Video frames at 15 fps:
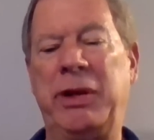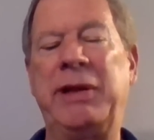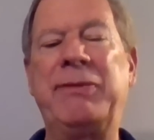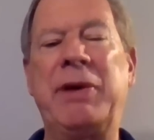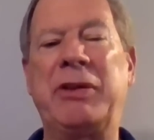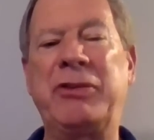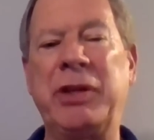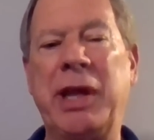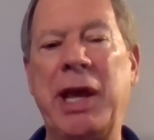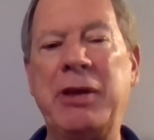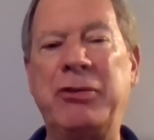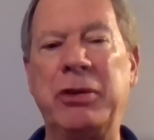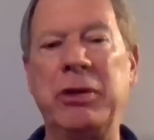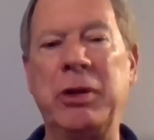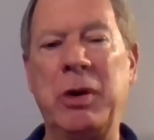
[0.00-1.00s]

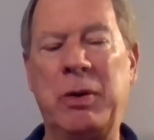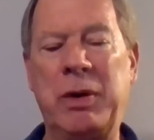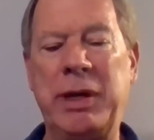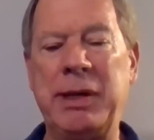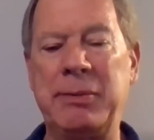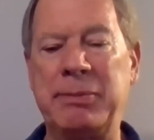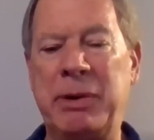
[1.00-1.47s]
investigation going,